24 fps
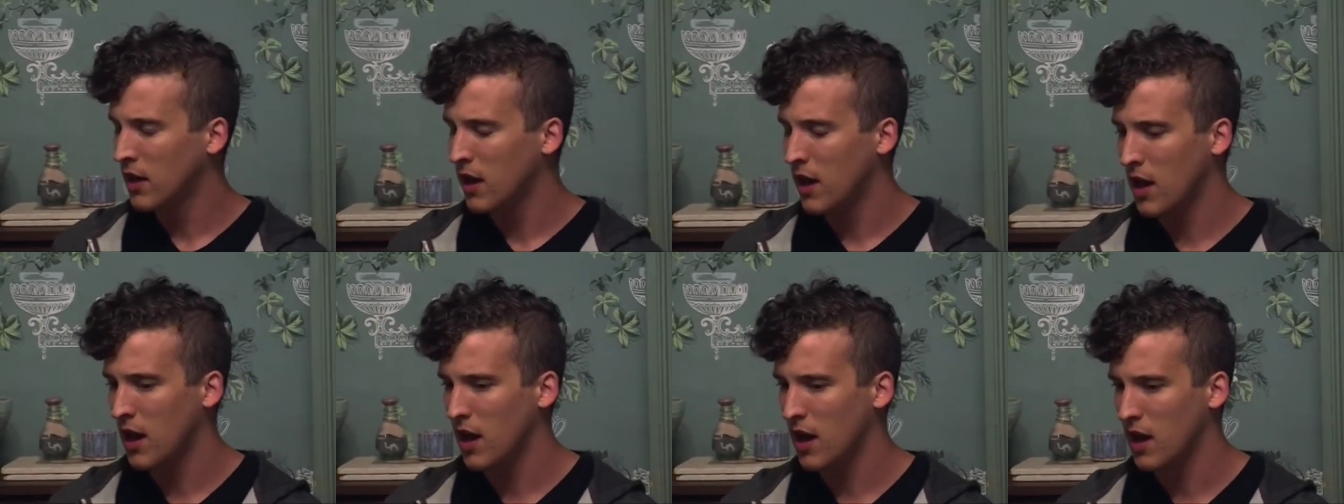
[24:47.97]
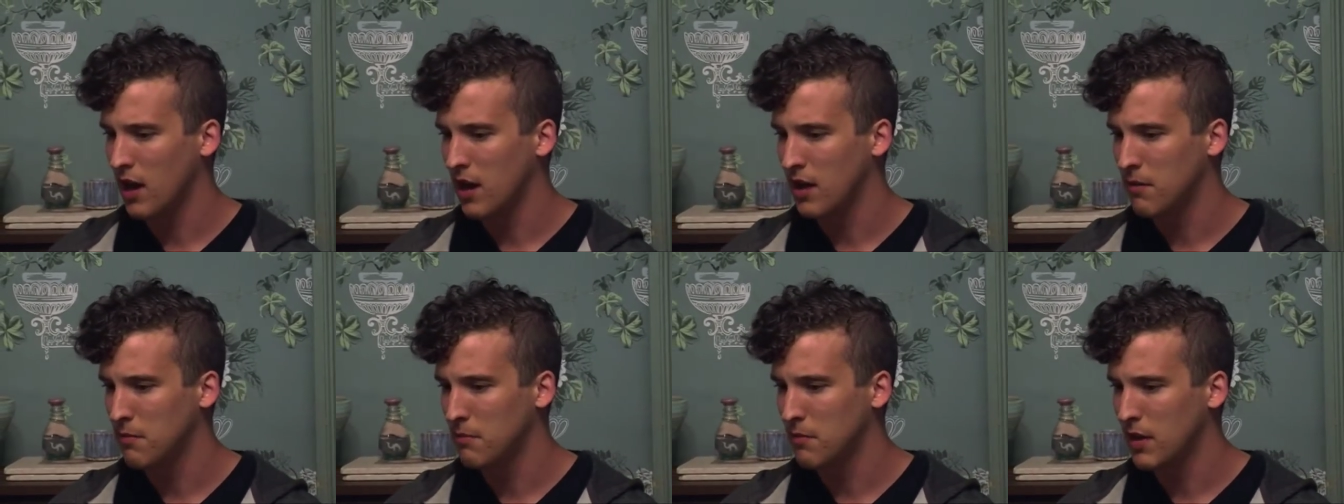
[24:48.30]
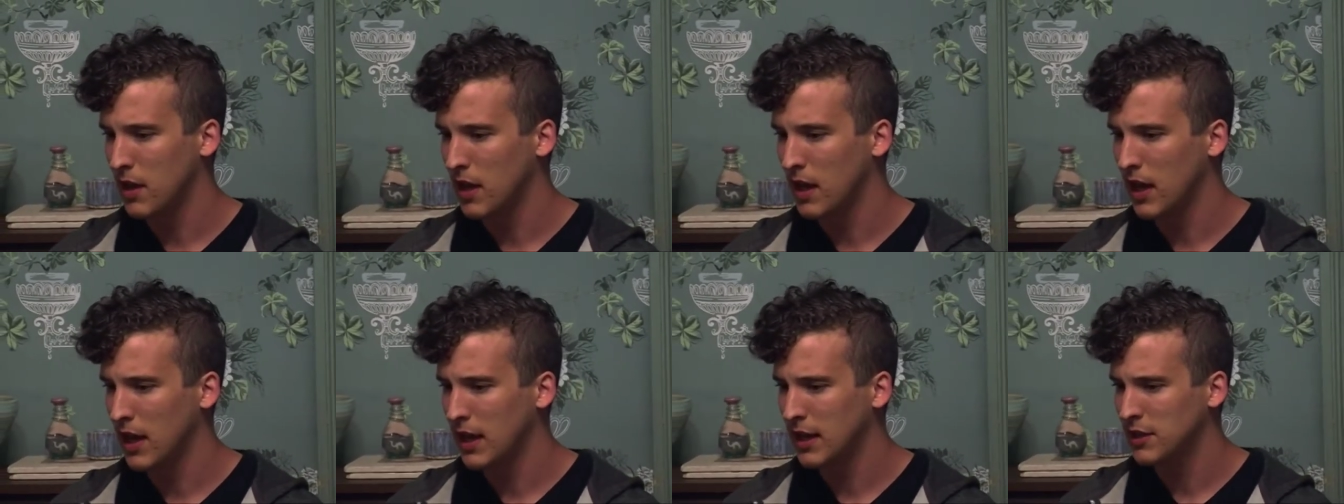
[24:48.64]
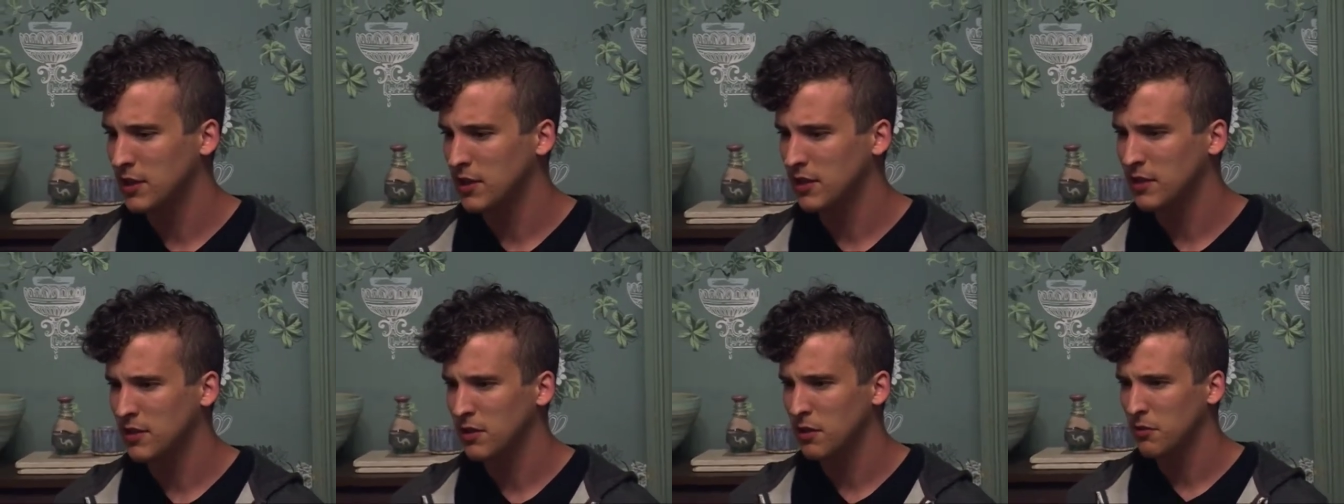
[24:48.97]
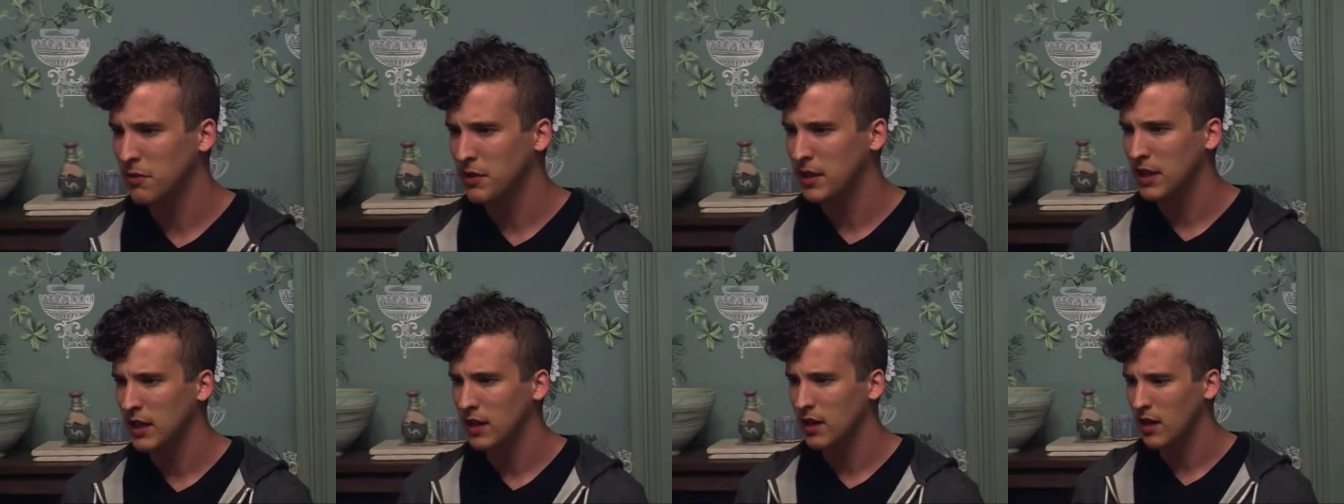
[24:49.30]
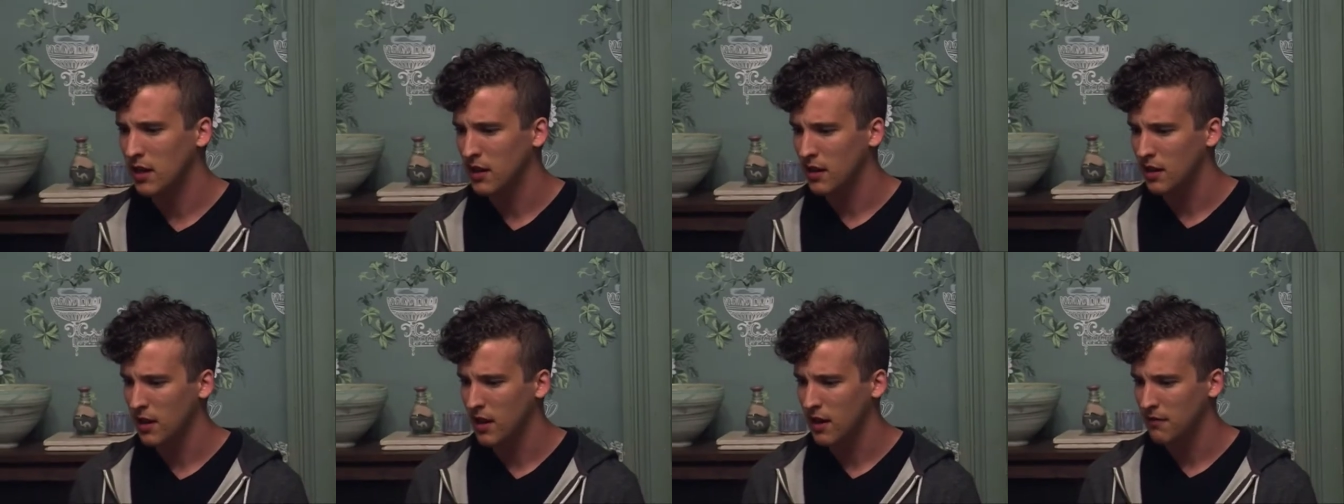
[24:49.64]
Um, and I just don't think
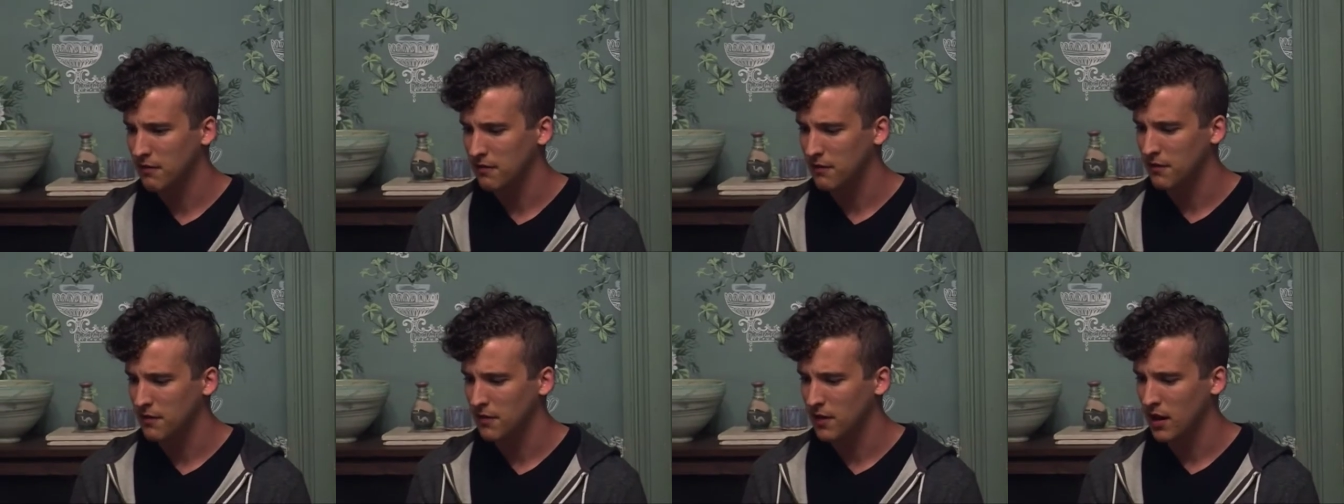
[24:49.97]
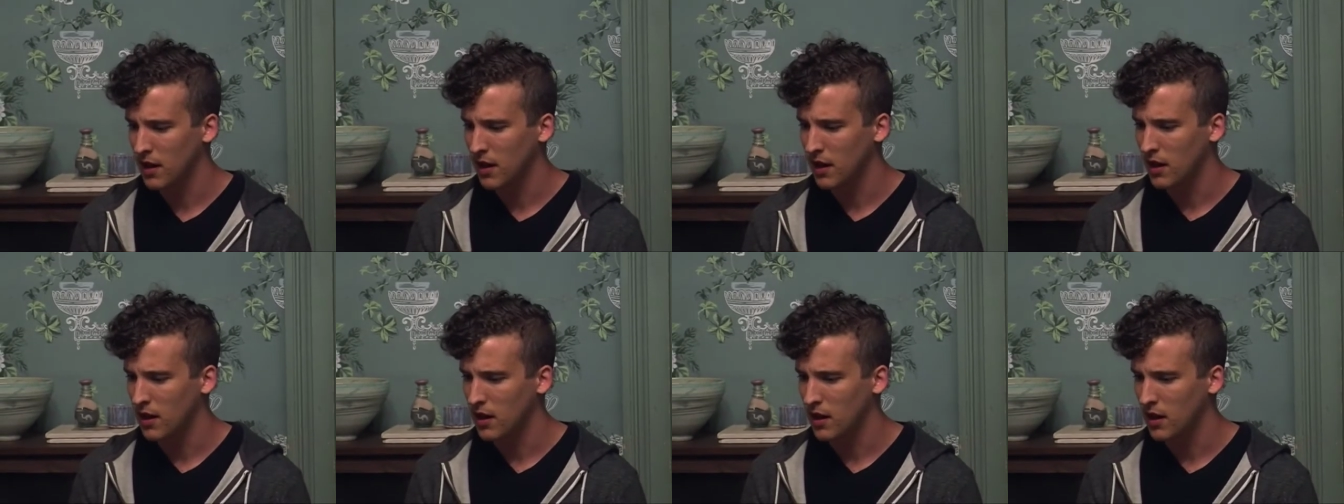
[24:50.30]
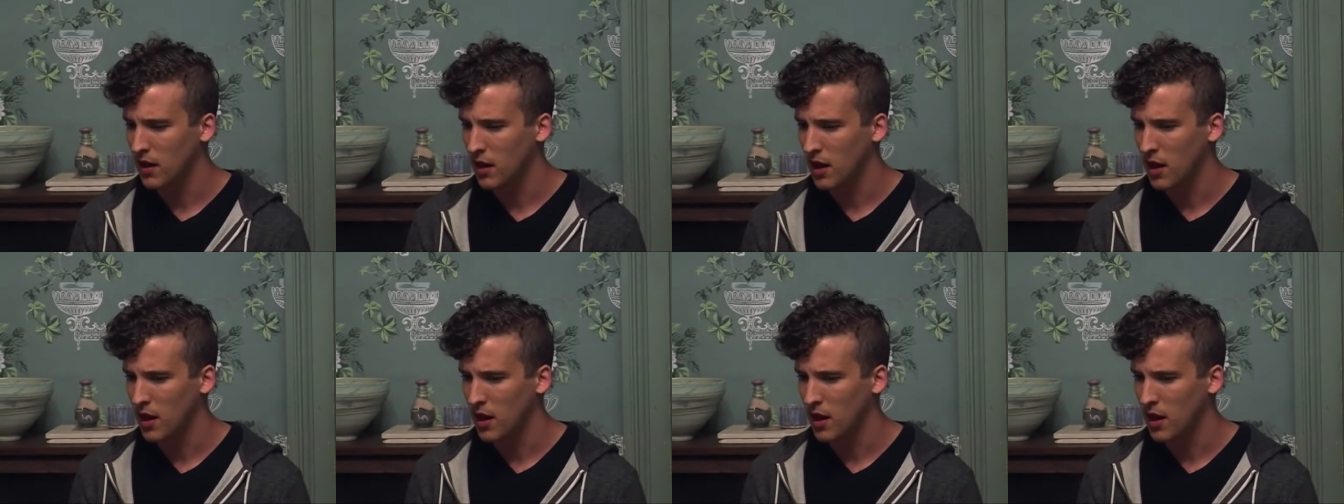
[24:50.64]
enough uh,